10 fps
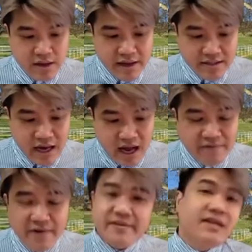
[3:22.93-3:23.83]
Yes, I
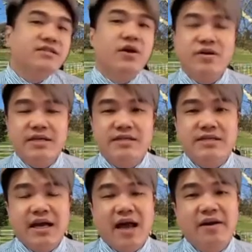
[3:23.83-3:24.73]
think this horse is a
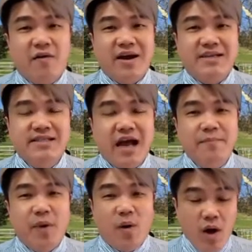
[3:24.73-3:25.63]
kind of
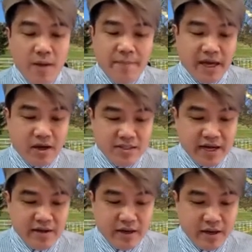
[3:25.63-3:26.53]
example because
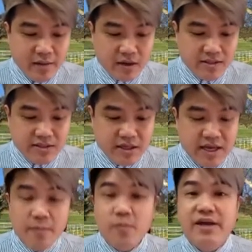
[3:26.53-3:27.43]
he was
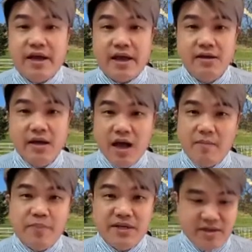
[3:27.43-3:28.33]
keep winning
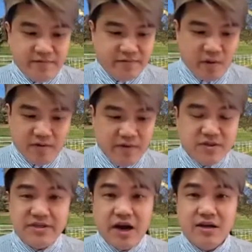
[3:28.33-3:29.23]
unbeaten for a few
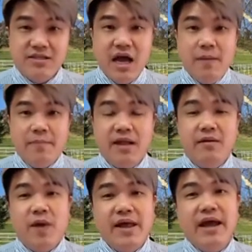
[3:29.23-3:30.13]
starts, but
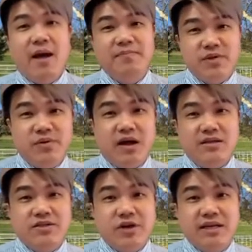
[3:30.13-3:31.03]
when he up to a
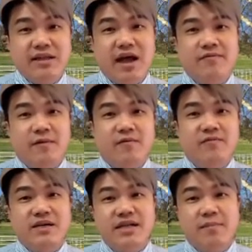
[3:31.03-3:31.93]
certain level,
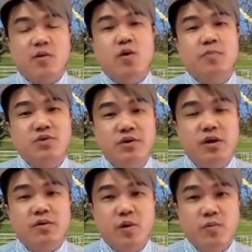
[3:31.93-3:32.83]
for example, Group 2
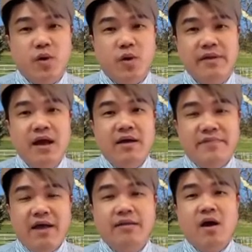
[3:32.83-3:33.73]
or Group 1,
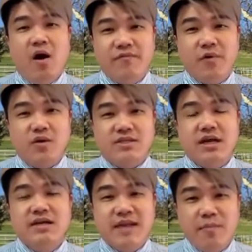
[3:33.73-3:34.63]
then of
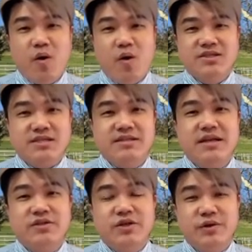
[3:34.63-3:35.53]
course some horses
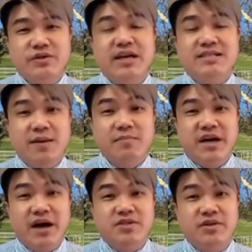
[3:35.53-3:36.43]
need to take some
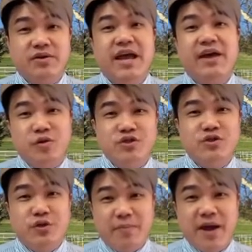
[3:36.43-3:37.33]
time to get used
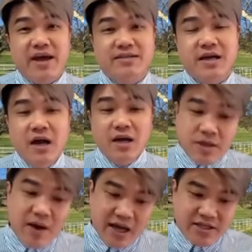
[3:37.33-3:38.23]
to the pace.
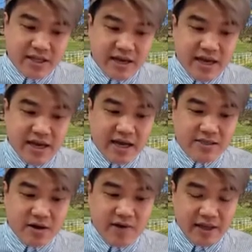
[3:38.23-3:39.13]
So actually he has
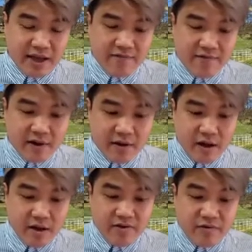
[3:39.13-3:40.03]
already have
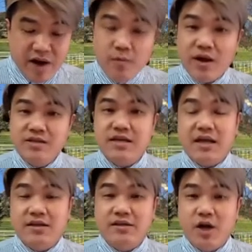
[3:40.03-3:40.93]
3 runs
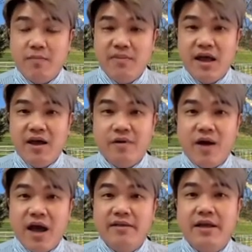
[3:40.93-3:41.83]
at the top level,
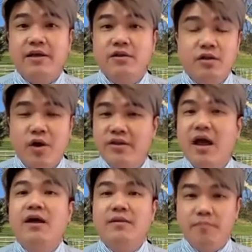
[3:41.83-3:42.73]
and he learned
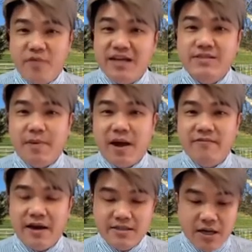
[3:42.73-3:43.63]
race by
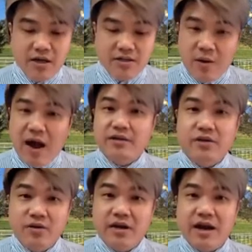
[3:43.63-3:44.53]
race. So I
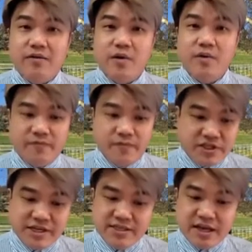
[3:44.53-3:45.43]
totally agree with
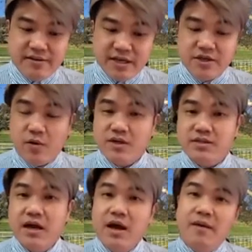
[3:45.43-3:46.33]
Richie that this
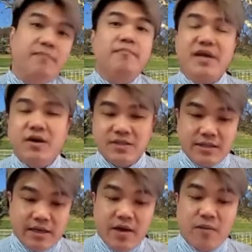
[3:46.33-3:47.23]
horse, because
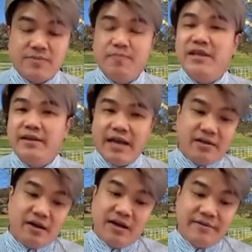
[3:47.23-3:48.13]
he was beaten in
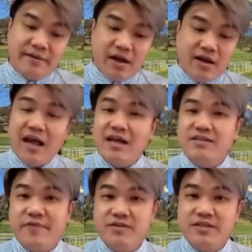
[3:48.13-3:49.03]
the
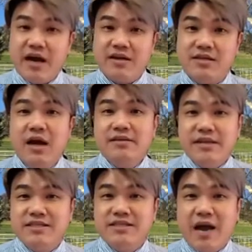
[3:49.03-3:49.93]
last few starts,
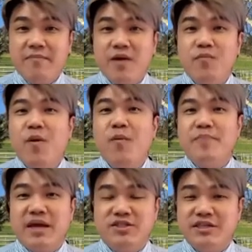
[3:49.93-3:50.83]
this time he won't
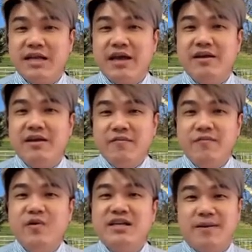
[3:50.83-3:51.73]
be just like
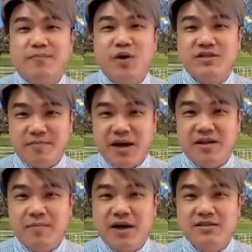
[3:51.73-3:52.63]
fully supported by
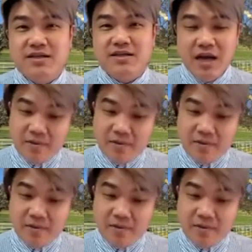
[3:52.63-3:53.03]
the punters.